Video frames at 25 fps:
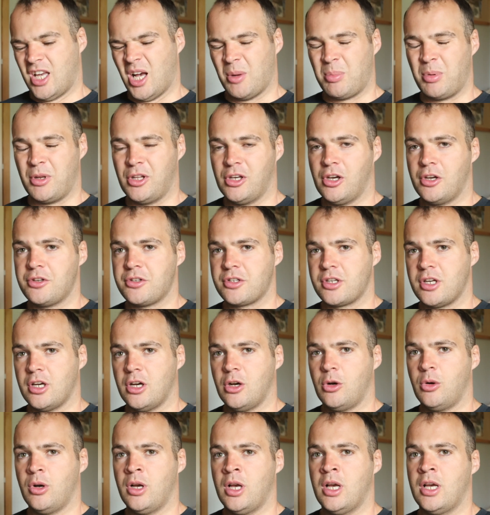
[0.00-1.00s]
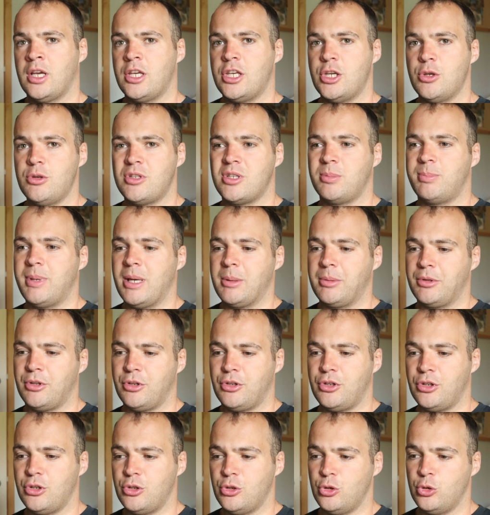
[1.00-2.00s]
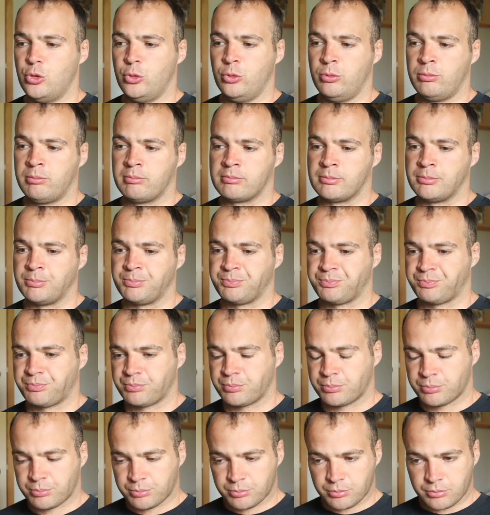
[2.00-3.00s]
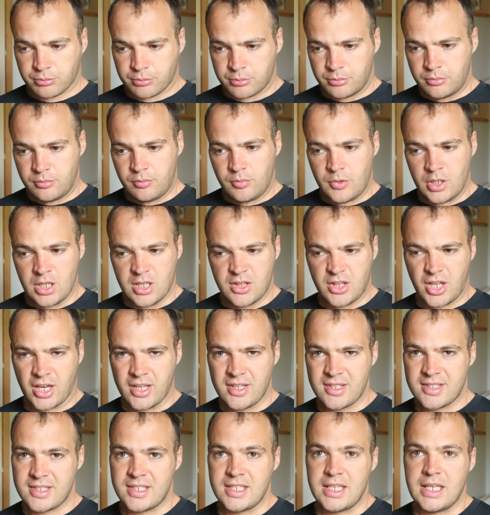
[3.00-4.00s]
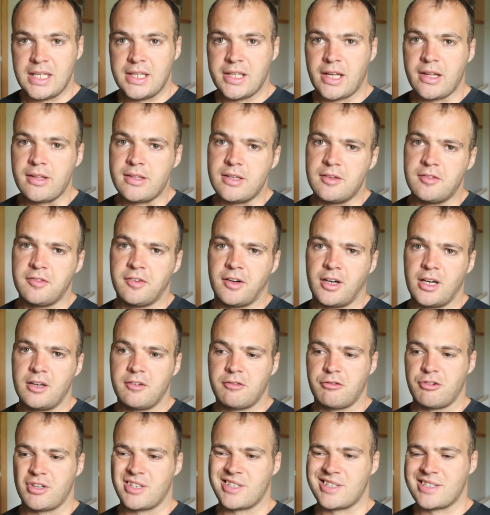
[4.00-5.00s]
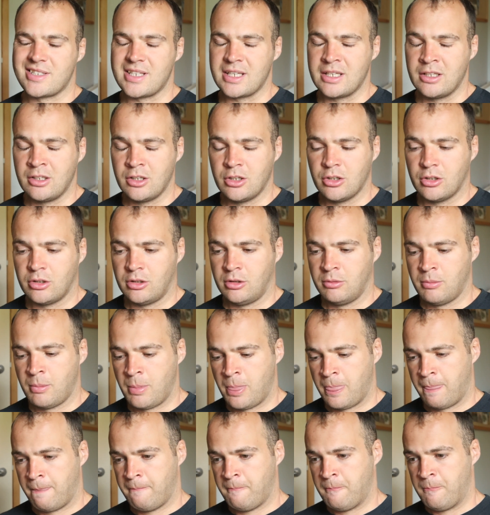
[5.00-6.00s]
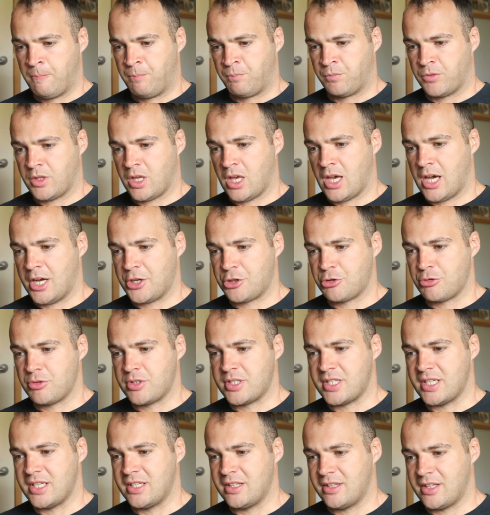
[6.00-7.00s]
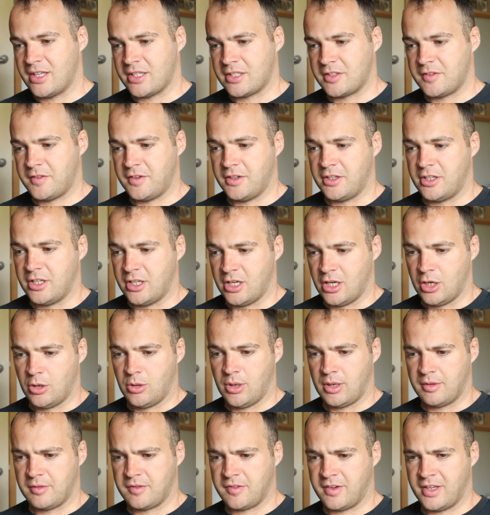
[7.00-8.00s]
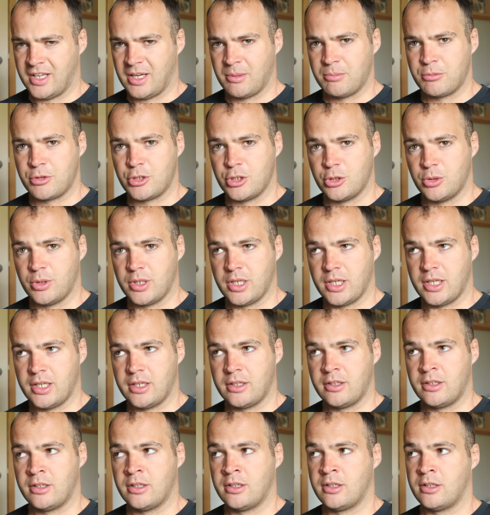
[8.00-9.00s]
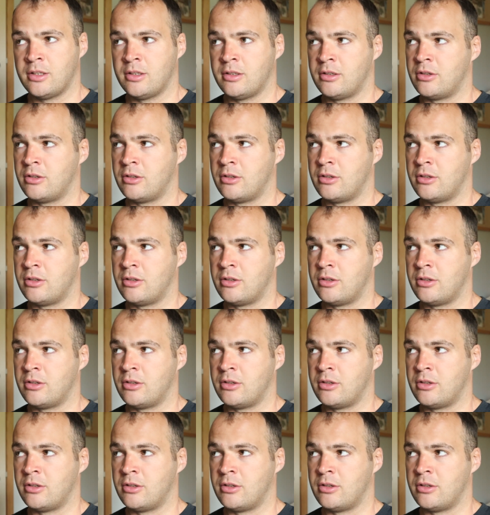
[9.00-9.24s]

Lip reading: A couple of years ago, used to be able to do 90-95 for a single. As you can see in this video, I think I'm doing